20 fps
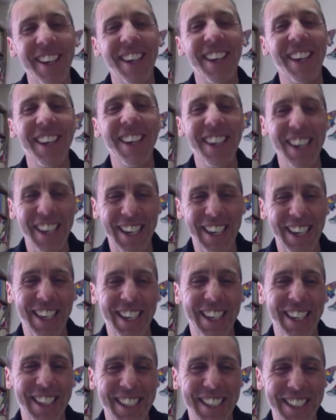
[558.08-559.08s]
up with me and
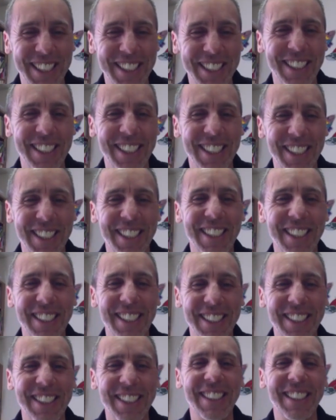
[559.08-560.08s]
then treated me as an
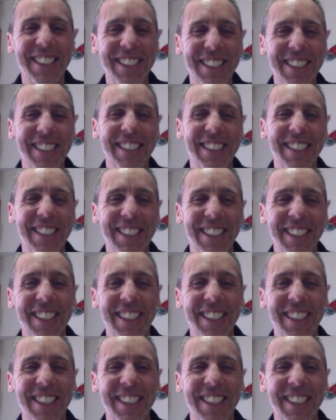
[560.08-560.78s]
equal, as